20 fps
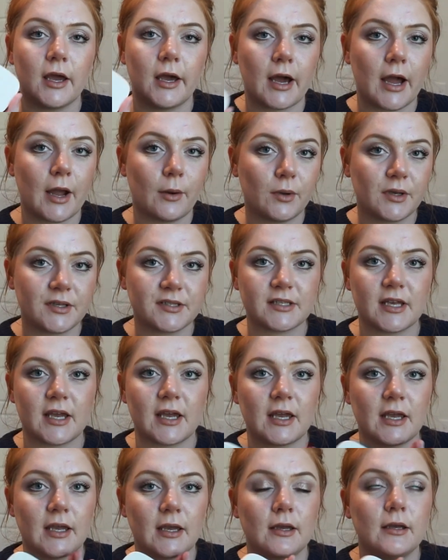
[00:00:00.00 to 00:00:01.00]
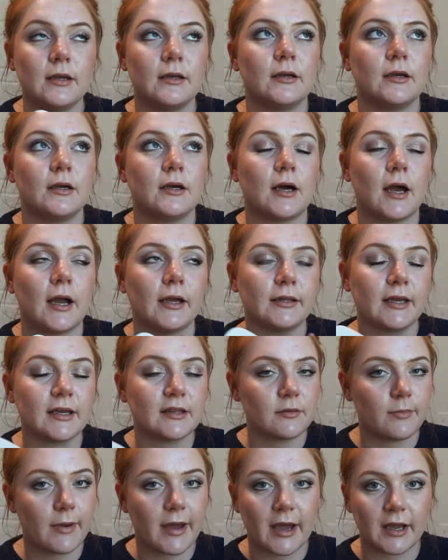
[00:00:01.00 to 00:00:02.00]
I will say I like
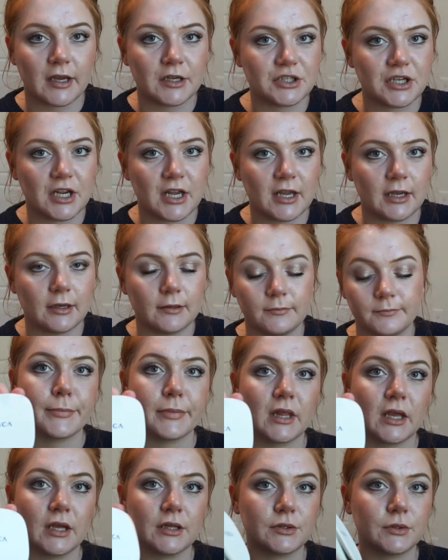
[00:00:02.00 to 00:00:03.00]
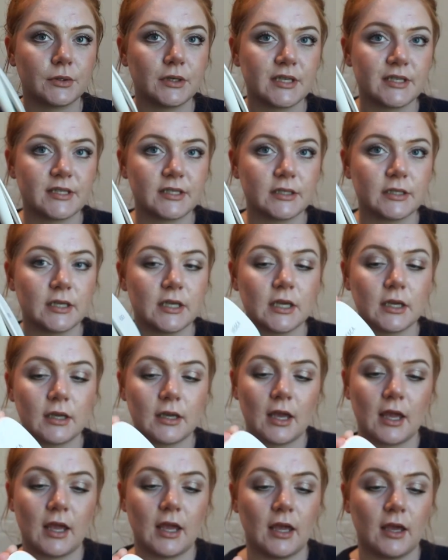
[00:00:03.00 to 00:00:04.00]
the packaging. It's really
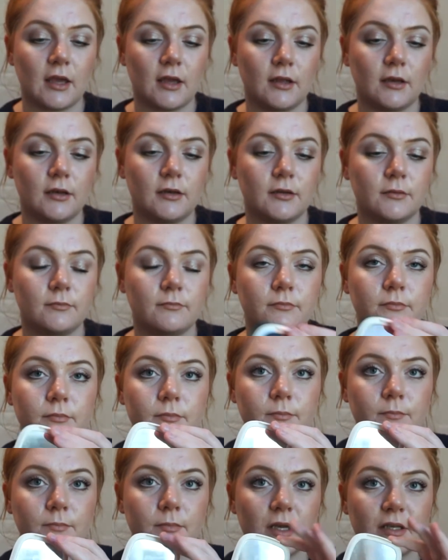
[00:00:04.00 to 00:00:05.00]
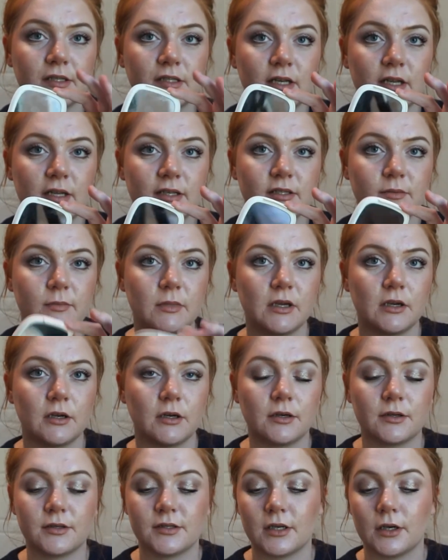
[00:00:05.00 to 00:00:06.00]
sleek and has a nice
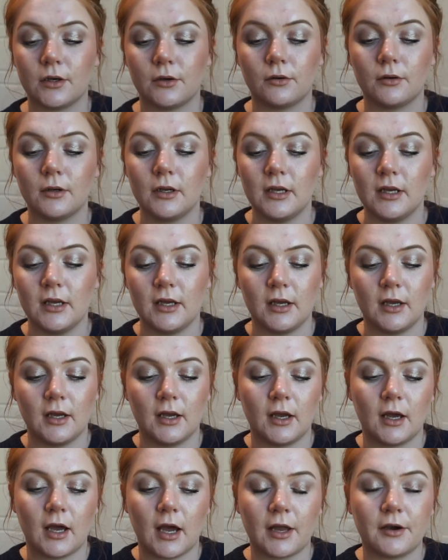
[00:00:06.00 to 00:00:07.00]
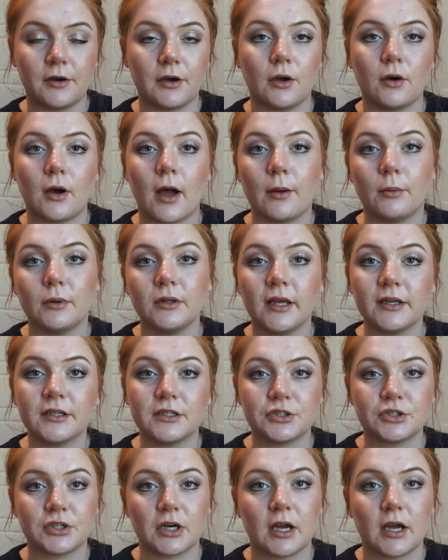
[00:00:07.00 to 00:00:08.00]
smear, so I don't know. I would like
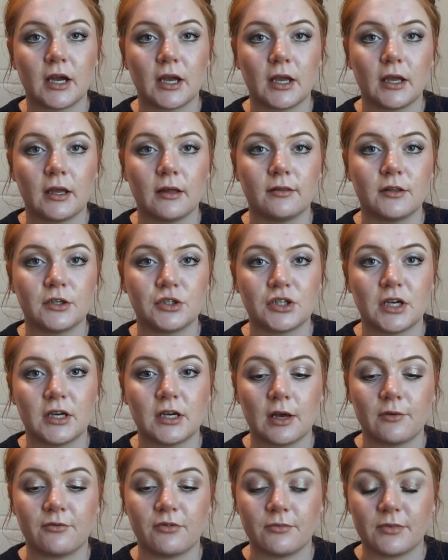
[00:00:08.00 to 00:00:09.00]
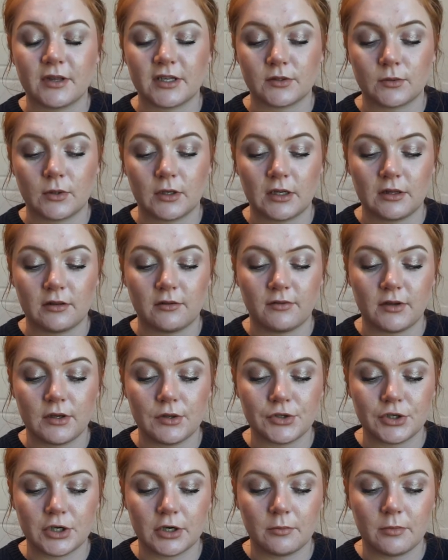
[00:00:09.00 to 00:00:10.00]
to try the shade up from this one in the
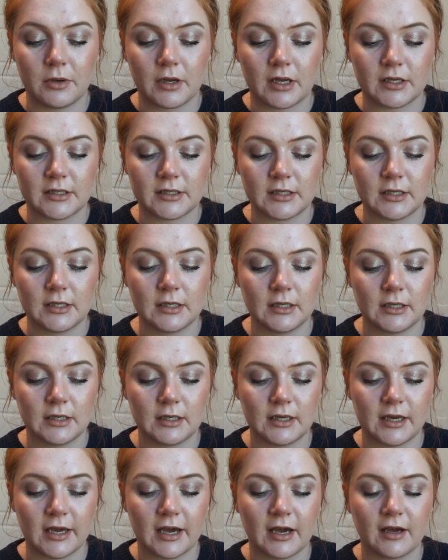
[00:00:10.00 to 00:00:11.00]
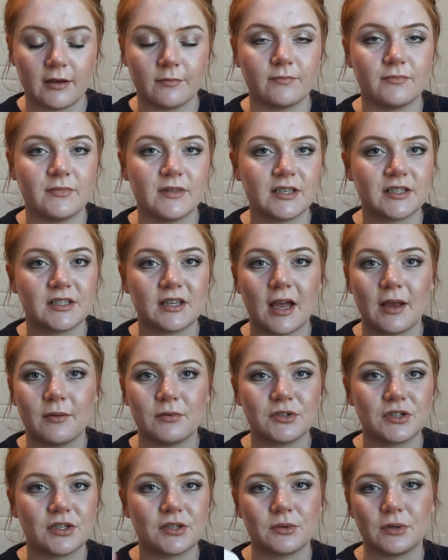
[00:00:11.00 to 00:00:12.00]
future, but yeah, I
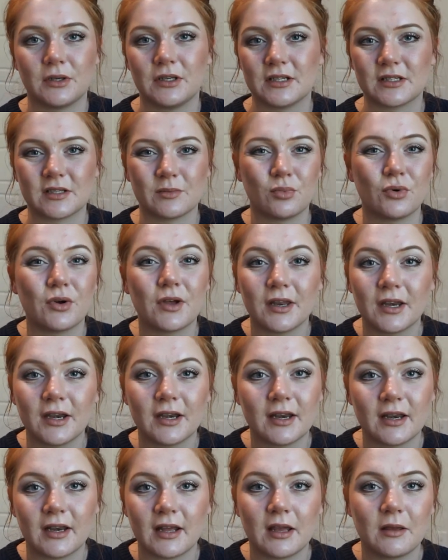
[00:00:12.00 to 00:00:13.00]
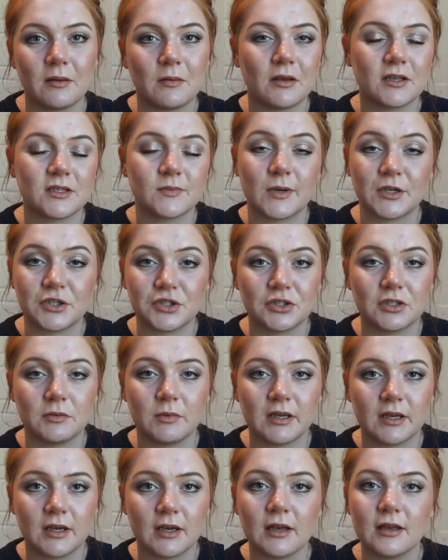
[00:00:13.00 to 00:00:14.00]
was just really disappointed in it, especially
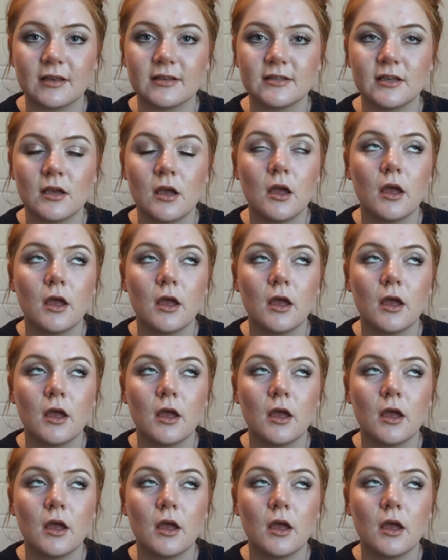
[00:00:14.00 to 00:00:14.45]
because